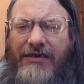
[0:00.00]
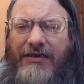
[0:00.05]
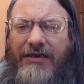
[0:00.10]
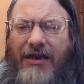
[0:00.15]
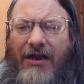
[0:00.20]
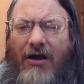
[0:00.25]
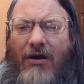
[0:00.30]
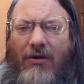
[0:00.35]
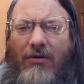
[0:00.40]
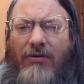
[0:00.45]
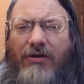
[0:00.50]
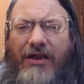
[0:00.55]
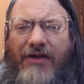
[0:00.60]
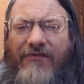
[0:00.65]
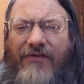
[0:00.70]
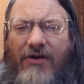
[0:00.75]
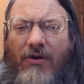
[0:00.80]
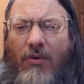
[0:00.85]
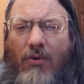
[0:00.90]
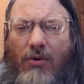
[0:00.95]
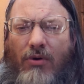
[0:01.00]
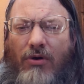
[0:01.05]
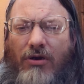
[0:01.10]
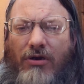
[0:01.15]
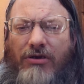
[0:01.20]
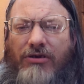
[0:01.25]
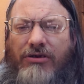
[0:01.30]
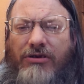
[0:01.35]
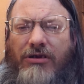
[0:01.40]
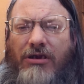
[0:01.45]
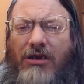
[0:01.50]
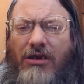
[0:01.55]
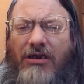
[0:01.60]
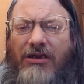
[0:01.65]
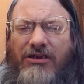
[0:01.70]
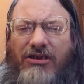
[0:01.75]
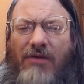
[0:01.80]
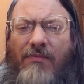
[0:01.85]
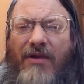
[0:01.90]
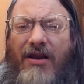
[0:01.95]
know, giving orders,
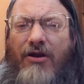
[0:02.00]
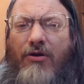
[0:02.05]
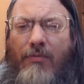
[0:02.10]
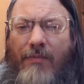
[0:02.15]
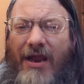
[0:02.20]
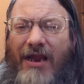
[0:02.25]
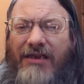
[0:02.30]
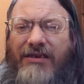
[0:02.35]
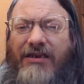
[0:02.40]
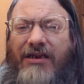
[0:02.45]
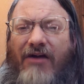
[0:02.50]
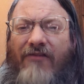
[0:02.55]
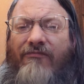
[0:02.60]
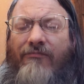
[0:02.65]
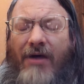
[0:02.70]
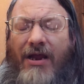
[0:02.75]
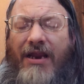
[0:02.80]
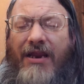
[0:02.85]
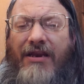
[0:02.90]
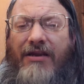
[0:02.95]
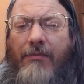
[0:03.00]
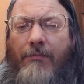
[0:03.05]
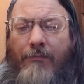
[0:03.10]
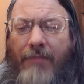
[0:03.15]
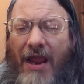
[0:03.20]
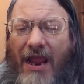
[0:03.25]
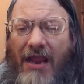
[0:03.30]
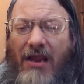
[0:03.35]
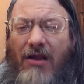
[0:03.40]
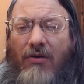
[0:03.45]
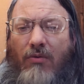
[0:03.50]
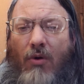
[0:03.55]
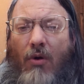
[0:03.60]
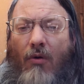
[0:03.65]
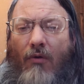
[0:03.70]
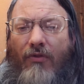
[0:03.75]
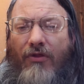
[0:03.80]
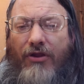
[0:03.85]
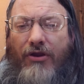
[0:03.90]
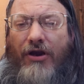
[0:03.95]
somebody who makes enough money to
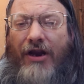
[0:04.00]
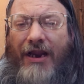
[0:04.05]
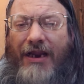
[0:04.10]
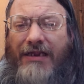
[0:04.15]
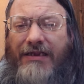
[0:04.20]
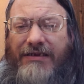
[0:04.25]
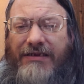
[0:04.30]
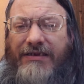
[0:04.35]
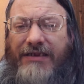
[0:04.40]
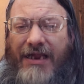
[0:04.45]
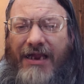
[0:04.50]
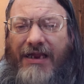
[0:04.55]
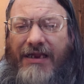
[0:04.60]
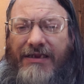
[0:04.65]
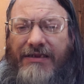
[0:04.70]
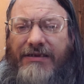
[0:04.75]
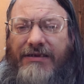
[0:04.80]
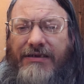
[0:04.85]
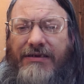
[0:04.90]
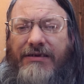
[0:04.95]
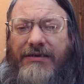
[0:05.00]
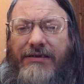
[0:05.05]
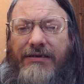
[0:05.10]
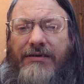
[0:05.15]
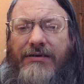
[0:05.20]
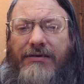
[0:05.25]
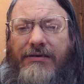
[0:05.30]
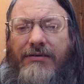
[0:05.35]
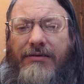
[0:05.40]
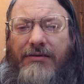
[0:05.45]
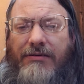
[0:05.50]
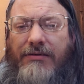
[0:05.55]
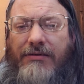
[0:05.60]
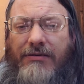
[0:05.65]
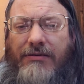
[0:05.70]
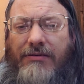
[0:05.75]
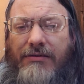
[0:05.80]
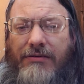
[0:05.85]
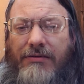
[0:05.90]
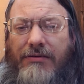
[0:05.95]
bankroll the United States.
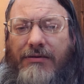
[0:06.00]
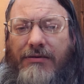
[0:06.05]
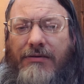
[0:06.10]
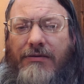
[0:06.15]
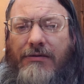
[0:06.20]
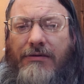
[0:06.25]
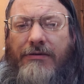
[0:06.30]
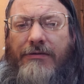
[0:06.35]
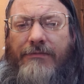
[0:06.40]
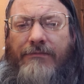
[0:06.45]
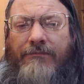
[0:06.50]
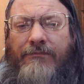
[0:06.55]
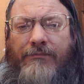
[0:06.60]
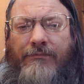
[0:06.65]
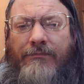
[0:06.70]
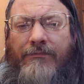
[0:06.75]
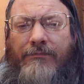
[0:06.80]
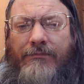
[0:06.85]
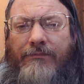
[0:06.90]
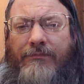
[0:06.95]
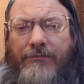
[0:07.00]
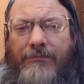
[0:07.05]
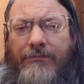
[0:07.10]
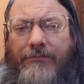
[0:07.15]
Hmm.